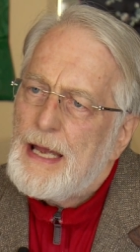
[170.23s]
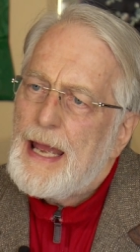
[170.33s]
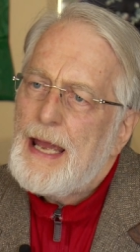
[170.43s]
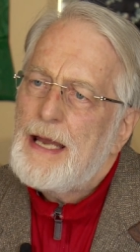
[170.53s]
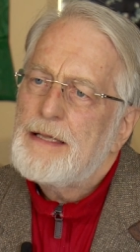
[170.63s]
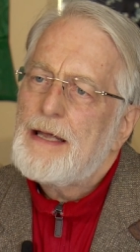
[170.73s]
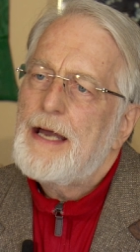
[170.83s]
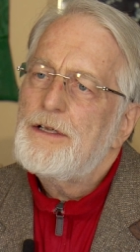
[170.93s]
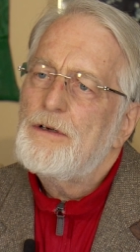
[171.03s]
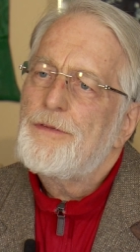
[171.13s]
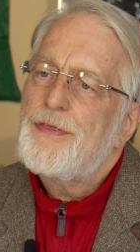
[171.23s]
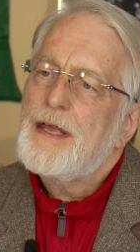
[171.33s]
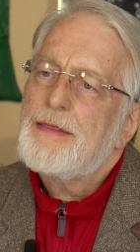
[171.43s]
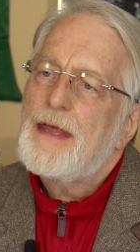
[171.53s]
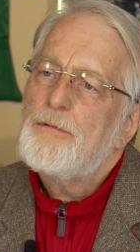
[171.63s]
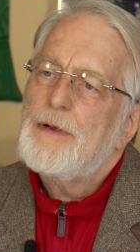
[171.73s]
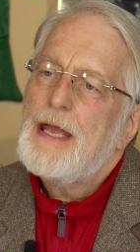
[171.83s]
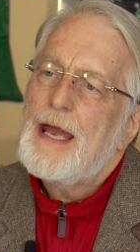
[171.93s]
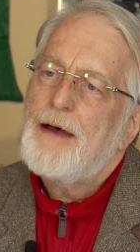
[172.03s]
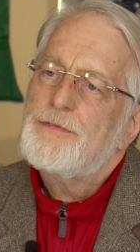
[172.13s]
And I don't think that we
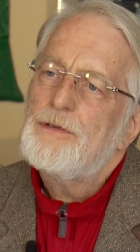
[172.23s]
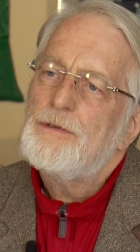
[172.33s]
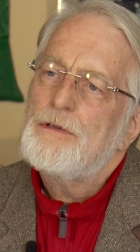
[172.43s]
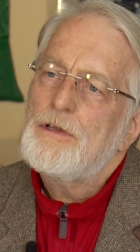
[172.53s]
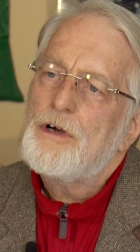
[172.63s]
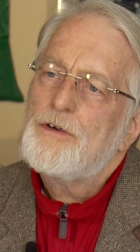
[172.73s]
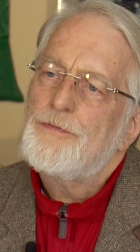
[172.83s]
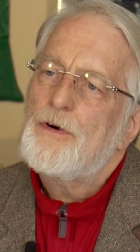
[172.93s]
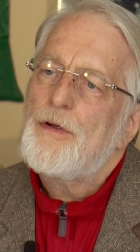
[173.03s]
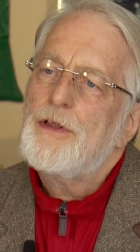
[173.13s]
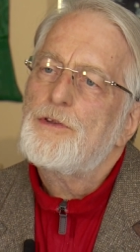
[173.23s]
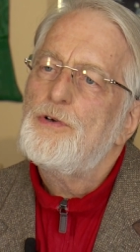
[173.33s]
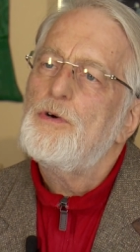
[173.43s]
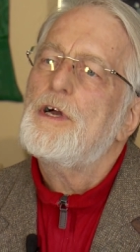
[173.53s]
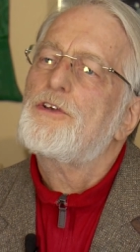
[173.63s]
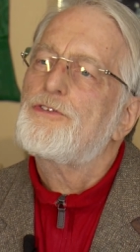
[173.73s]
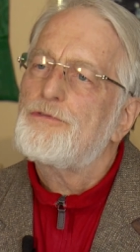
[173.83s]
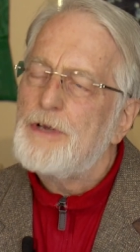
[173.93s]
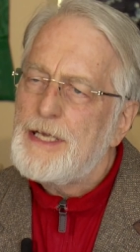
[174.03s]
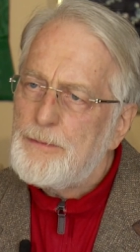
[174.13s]
have to look for the two
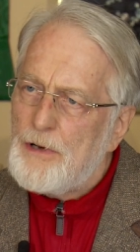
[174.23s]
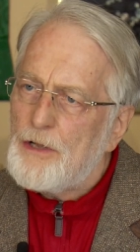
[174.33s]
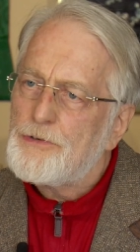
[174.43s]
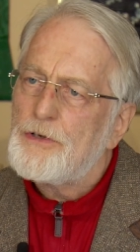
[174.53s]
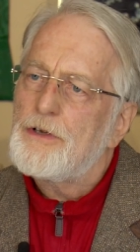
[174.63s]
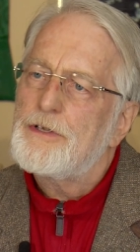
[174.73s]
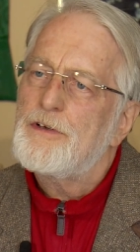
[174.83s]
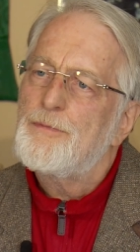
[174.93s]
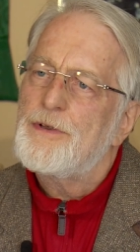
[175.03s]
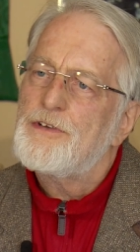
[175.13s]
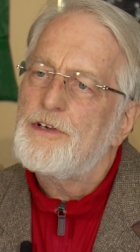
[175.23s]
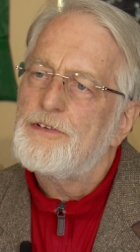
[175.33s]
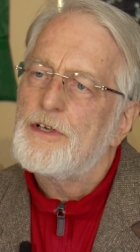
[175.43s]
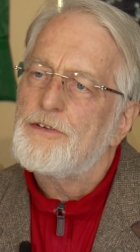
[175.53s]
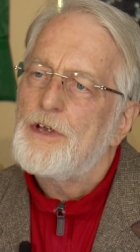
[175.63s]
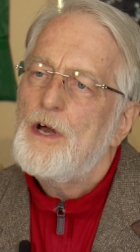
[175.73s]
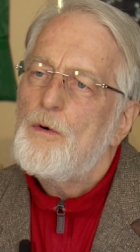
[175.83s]
extreme alternative positions